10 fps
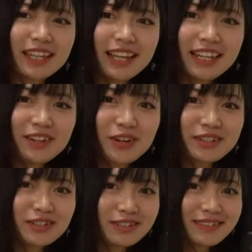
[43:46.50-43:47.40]
any
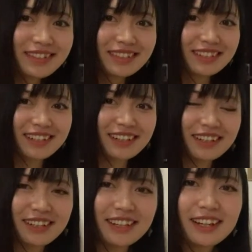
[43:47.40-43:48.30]
questions
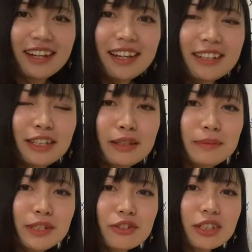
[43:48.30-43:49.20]
let
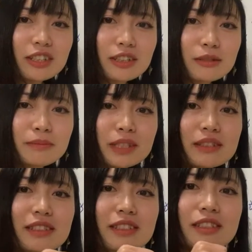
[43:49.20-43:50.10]
me check the
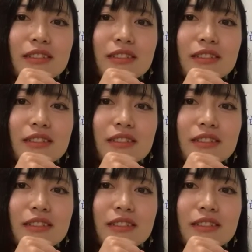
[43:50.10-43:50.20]
comments